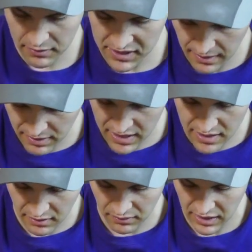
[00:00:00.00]
with somebody
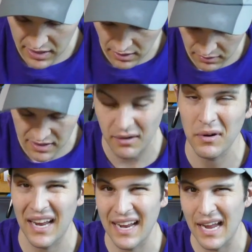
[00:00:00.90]
you don't really know and you don't
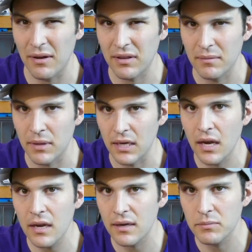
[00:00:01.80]
want to hang out with them, like,
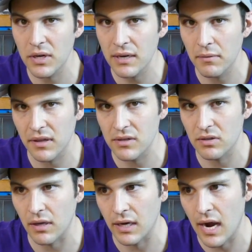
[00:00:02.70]
hey, come drinking with us.
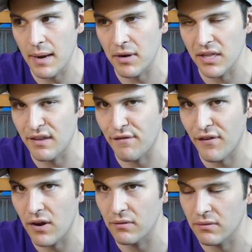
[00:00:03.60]
You're like, I'm on the
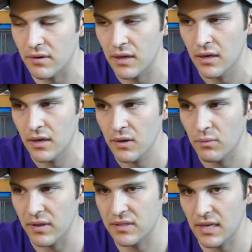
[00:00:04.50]
phone
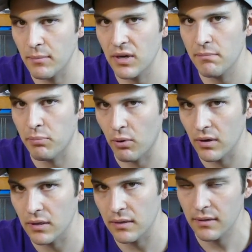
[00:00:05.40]
with someone
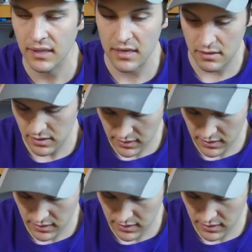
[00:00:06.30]
important, and then you can